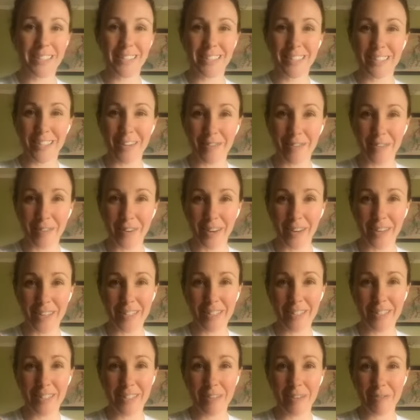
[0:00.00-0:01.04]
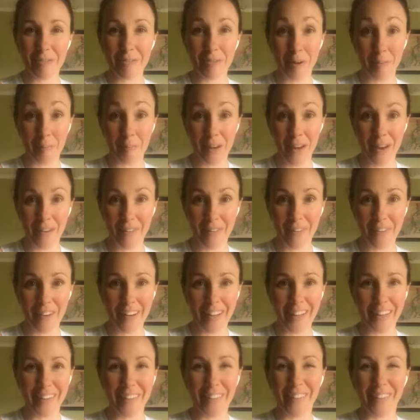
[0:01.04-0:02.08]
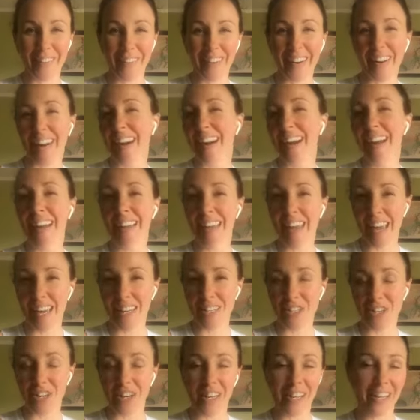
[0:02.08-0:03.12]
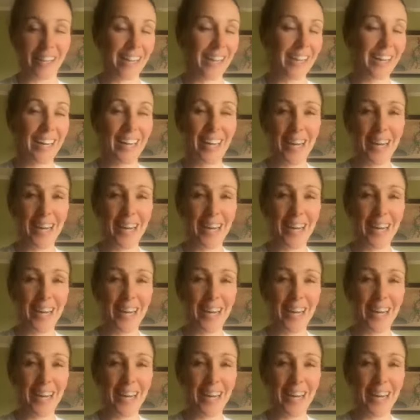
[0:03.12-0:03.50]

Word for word: different from now on or occasionally,